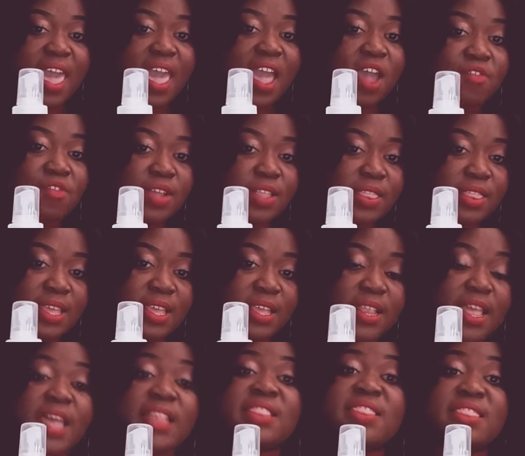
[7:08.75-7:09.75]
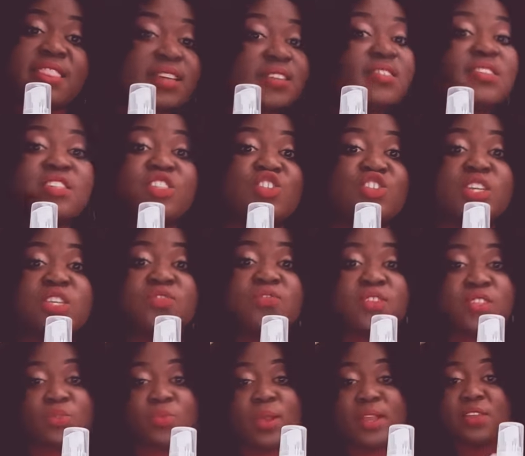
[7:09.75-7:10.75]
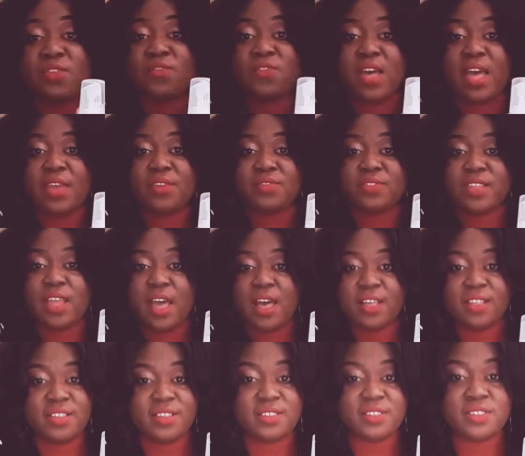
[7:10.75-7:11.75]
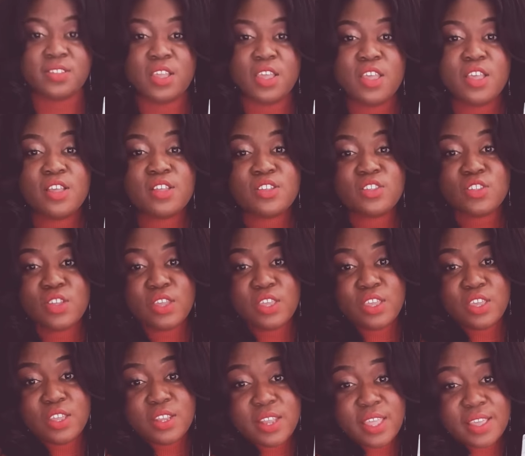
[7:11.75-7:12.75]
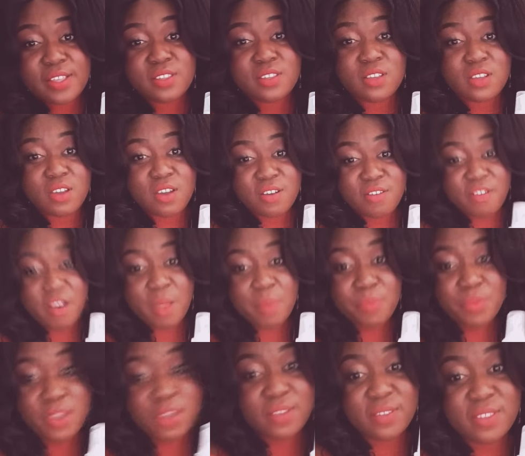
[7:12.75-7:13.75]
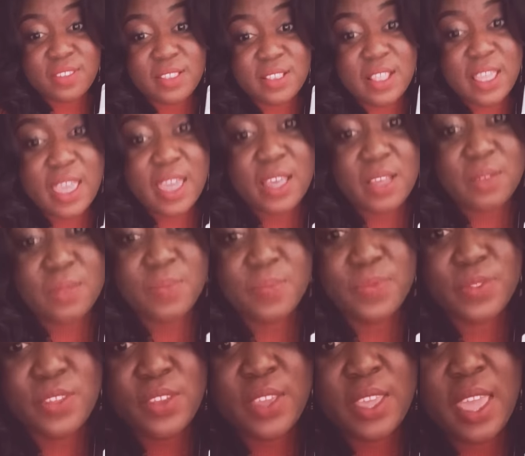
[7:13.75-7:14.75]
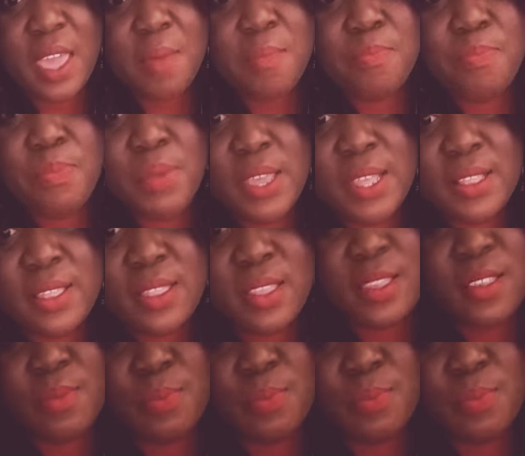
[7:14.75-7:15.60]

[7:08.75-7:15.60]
Everything. And this is just for $25. So you need to go grab yours now. You can't beat this